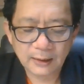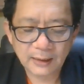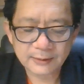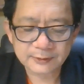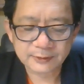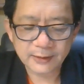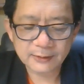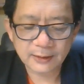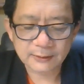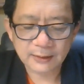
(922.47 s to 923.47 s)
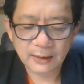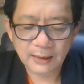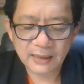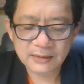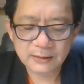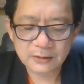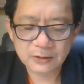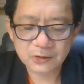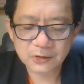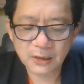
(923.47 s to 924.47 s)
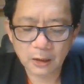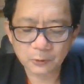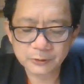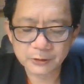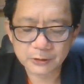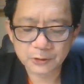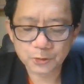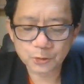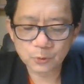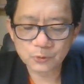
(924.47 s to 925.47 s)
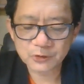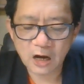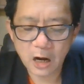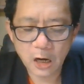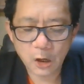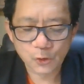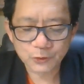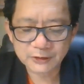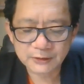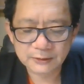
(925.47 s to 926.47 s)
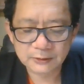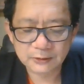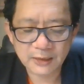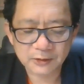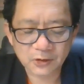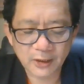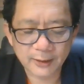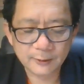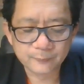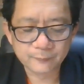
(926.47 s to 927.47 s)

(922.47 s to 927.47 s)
and stayed at Xiao Zhishung's house that day.